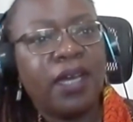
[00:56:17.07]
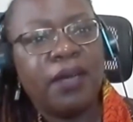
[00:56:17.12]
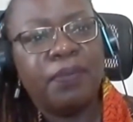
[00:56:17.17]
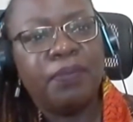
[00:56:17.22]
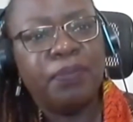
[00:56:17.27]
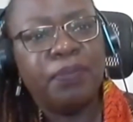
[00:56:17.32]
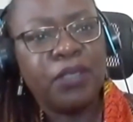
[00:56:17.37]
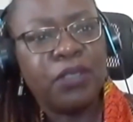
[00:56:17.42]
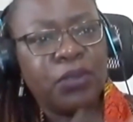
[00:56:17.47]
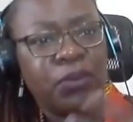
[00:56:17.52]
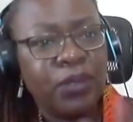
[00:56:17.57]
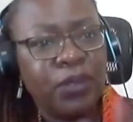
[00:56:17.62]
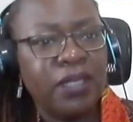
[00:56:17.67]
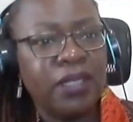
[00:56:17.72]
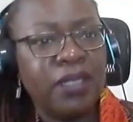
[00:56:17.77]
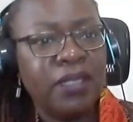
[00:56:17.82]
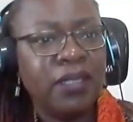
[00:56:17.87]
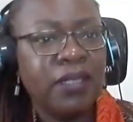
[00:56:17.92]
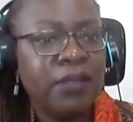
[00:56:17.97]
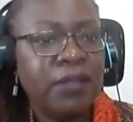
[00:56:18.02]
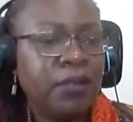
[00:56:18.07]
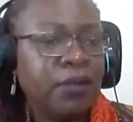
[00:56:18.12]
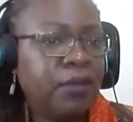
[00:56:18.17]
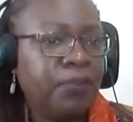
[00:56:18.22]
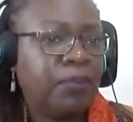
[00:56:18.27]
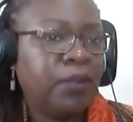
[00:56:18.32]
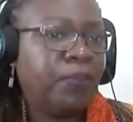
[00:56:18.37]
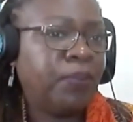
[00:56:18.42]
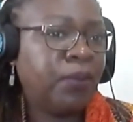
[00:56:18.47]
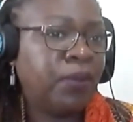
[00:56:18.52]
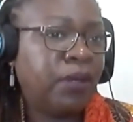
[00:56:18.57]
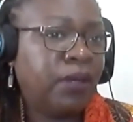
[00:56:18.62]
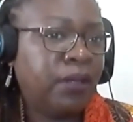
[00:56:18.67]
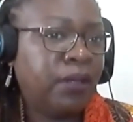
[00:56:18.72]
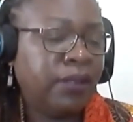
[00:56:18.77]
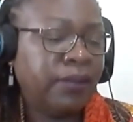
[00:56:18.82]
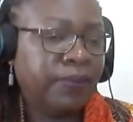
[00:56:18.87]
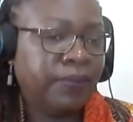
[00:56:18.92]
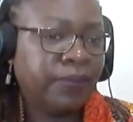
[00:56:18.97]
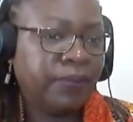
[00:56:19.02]
between
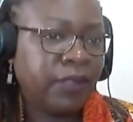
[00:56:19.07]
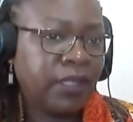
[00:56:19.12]
people,